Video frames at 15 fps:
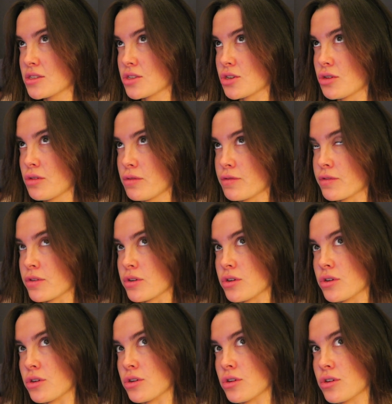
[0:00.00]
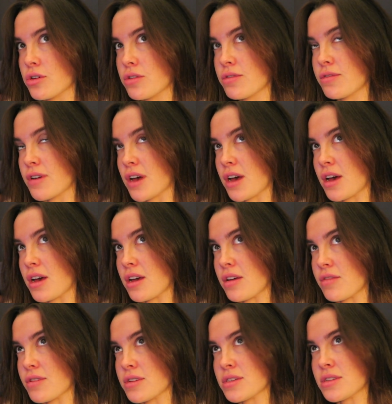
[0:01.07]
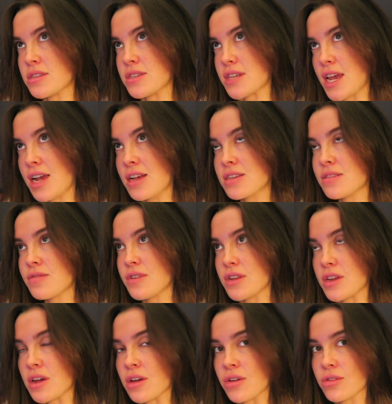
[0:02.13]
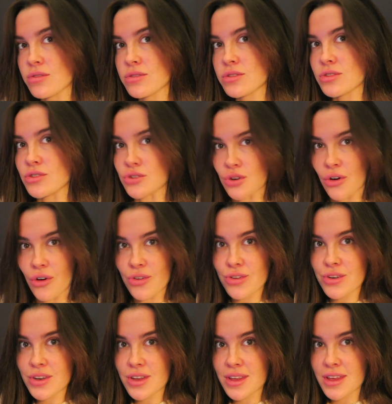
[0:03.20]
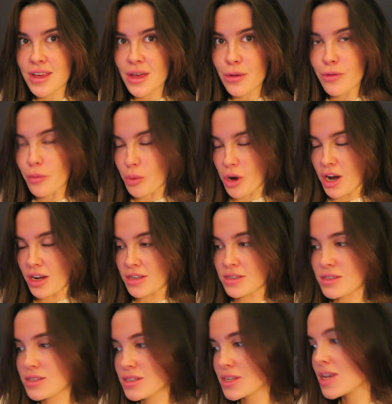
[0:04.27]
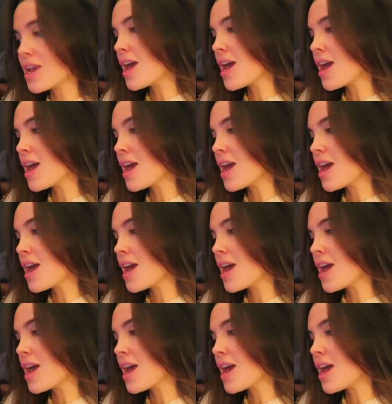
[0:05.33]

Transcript: 2, 4, 5, 6 videos done for brands.